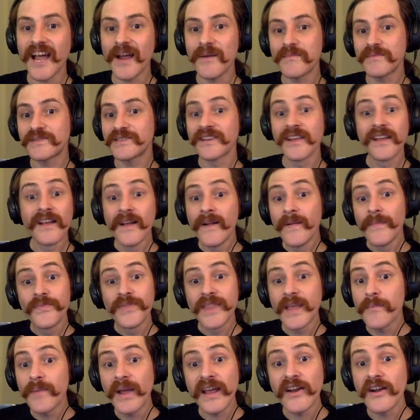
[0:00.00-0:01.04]
times,
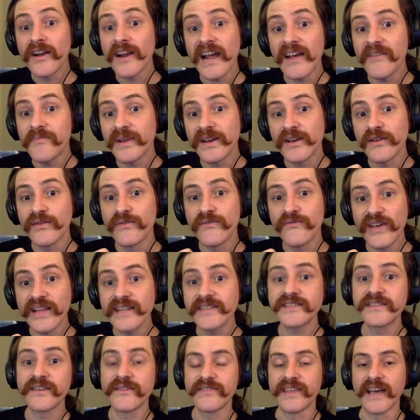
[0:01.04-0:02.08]
they may not have been
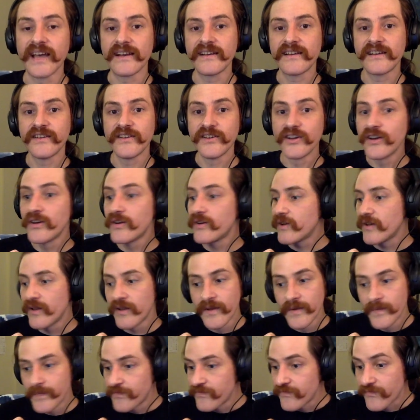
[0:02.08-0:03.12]
convinced of that.
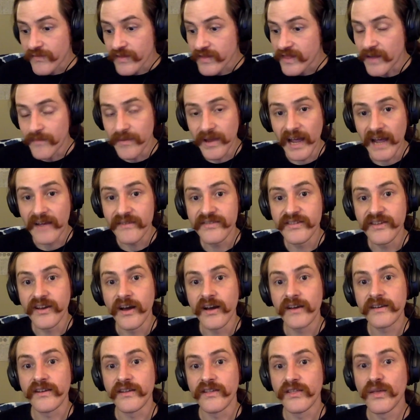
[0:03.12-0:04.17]
They may have
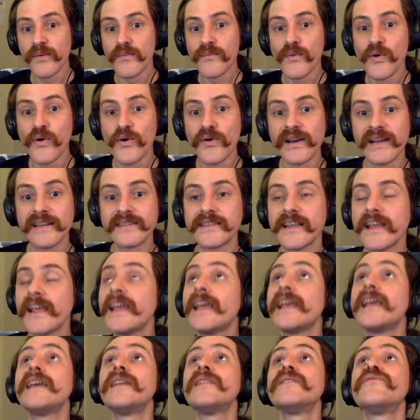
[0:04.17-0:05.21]
thought the moon is
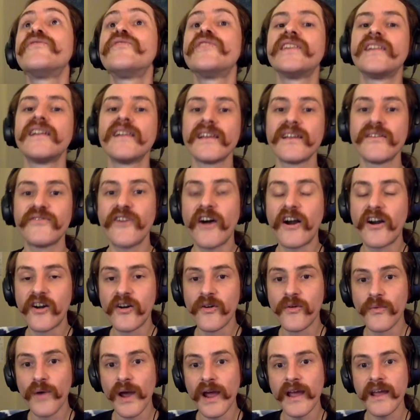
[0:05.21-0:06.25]
infinitely far
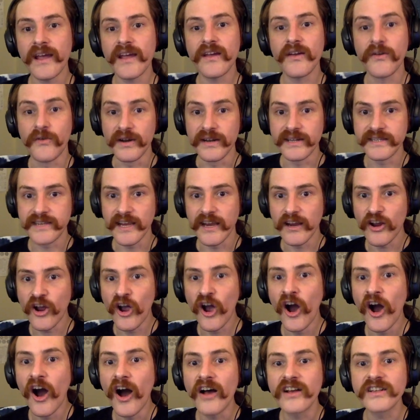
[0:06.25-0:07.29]
away, or it's a
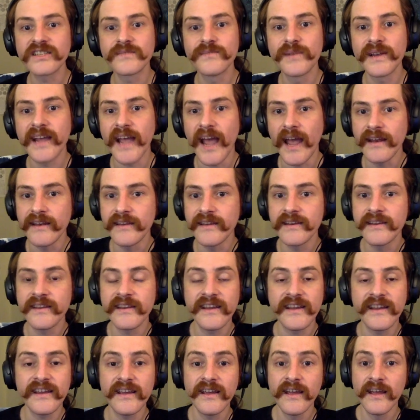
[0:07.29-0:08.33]
cosmic
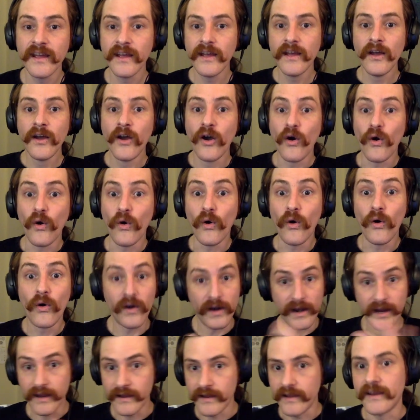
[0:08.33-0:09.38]
entity,
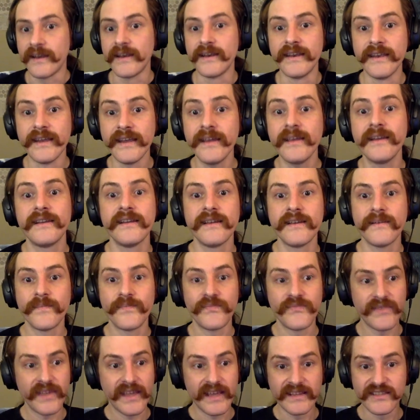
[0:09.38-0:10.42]
or indeed,
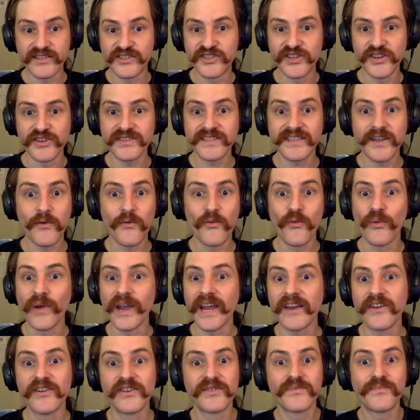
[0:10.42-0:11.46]
it's just a
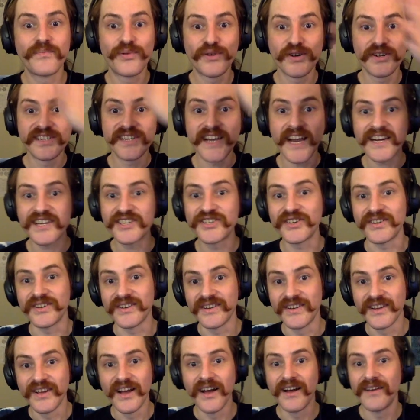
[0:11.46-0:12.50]
weird projection.
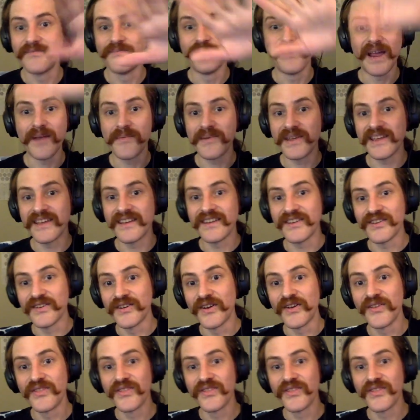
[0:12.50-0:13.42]
Maybe,